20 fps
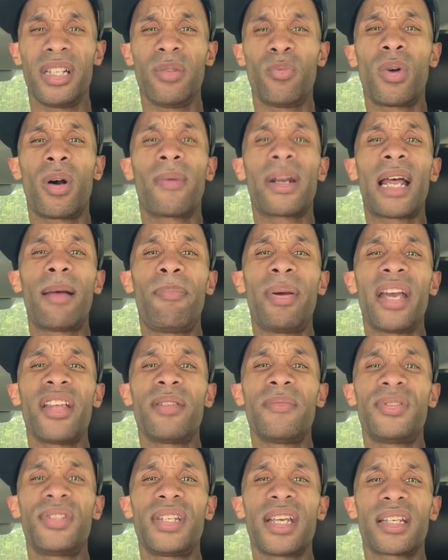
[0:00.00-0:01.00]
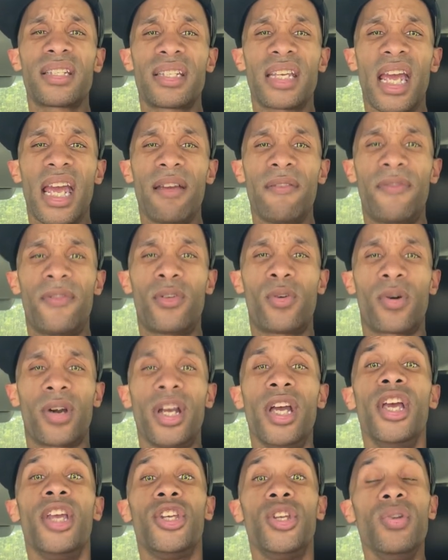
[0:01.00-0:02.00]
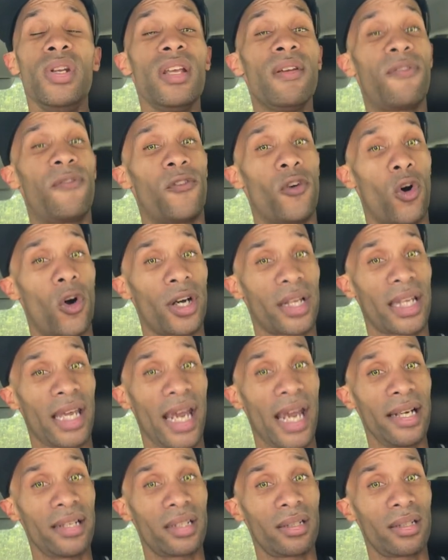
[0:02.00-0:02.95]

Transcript: What would I pay them $6K for? You need $4K